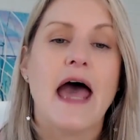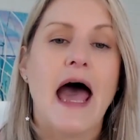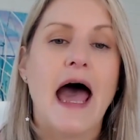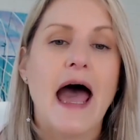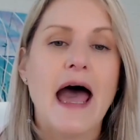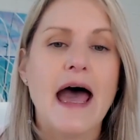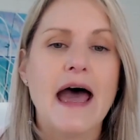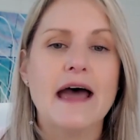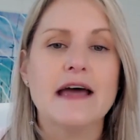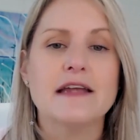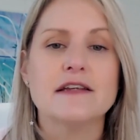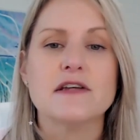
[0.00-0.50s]

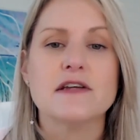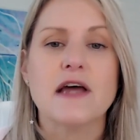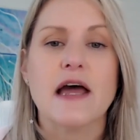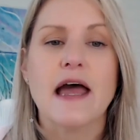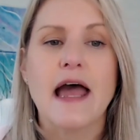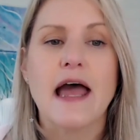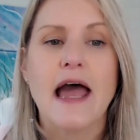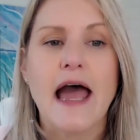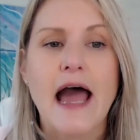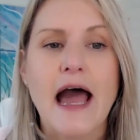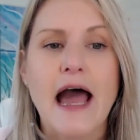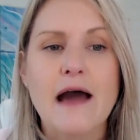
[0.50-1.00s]
and
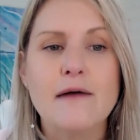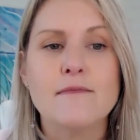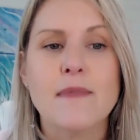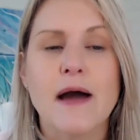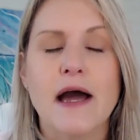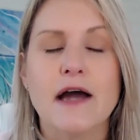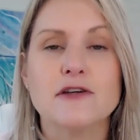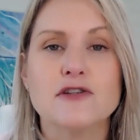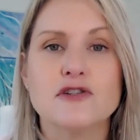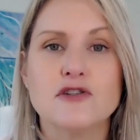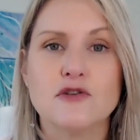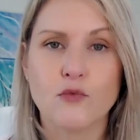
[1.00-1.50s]
how
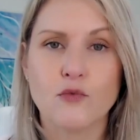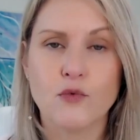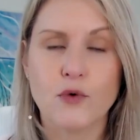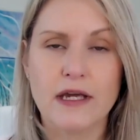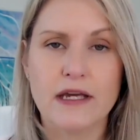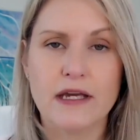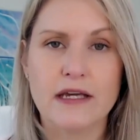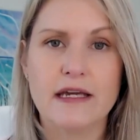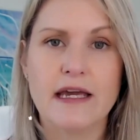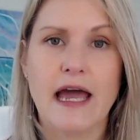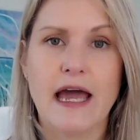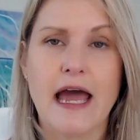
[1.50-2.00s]
much
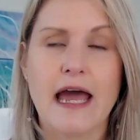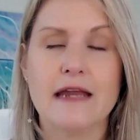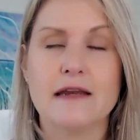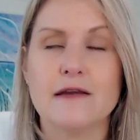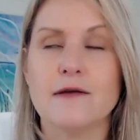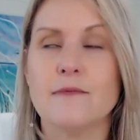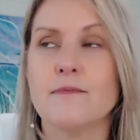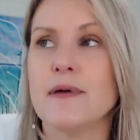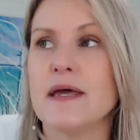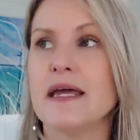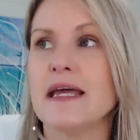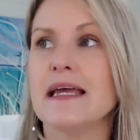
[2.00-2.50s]
we
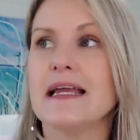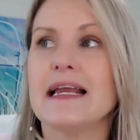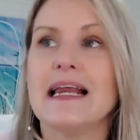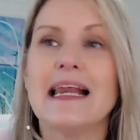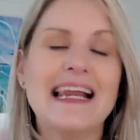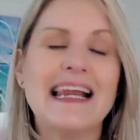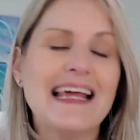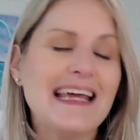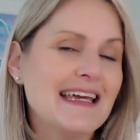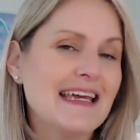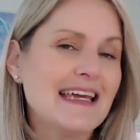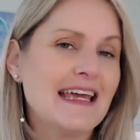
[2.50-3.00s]
can be
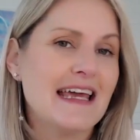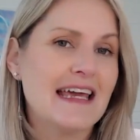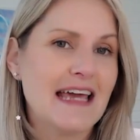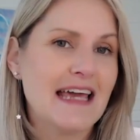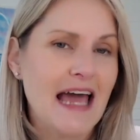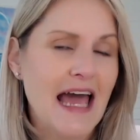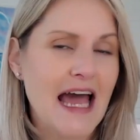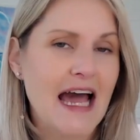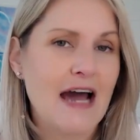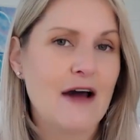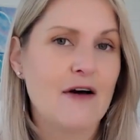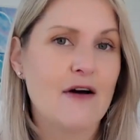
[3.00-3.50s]
leaking
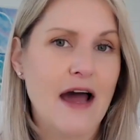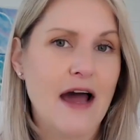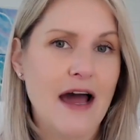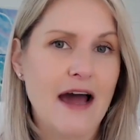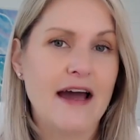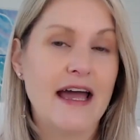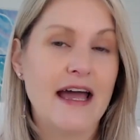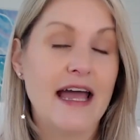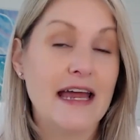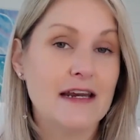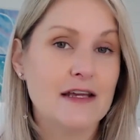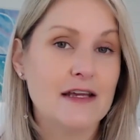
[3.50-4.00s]
out
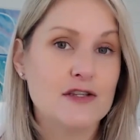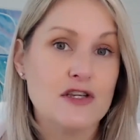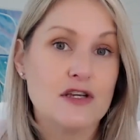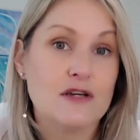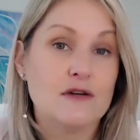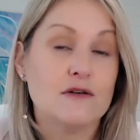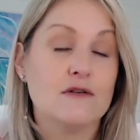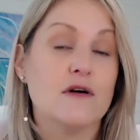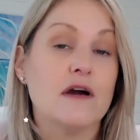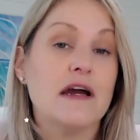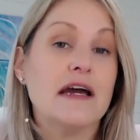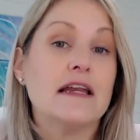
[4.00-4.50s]
our energy
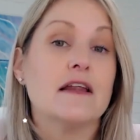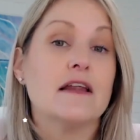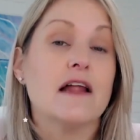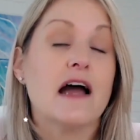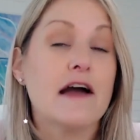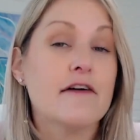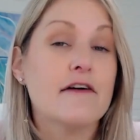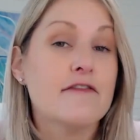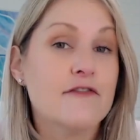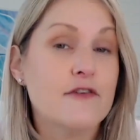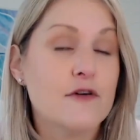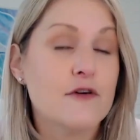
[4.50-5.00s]
or our
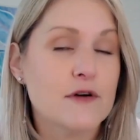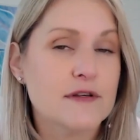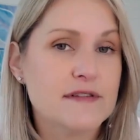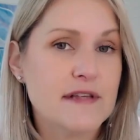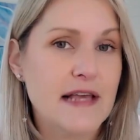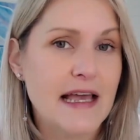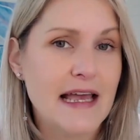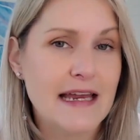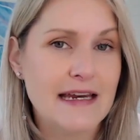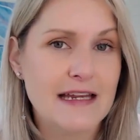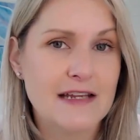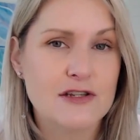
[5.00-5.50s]
life force
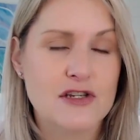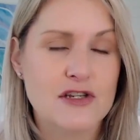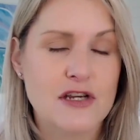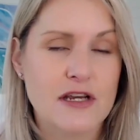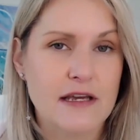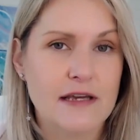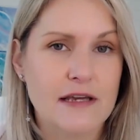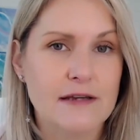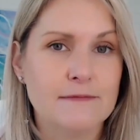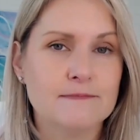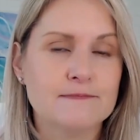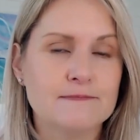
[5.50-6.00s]

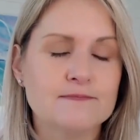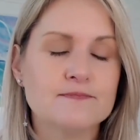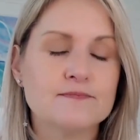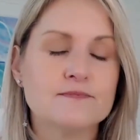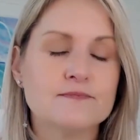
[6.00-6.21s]
energy